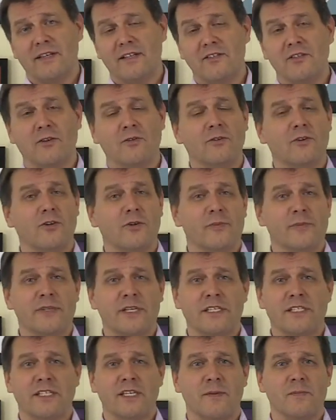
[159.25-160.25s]
don't know Him
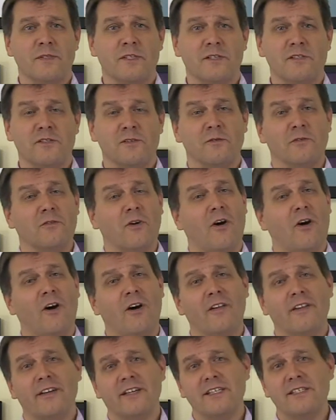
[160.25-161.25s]
as substitute and
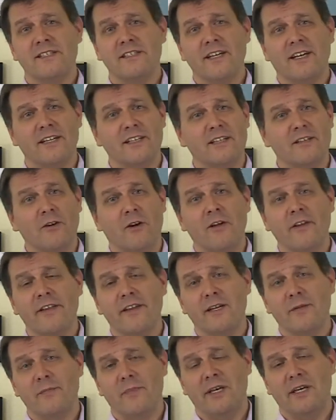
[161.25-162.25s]
all that He's done and all
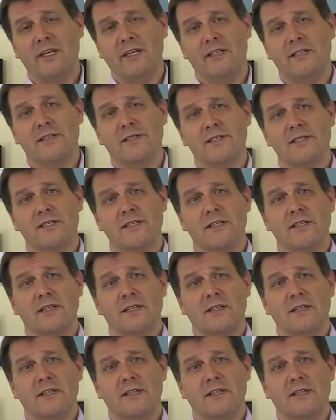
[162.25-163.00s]
that it means,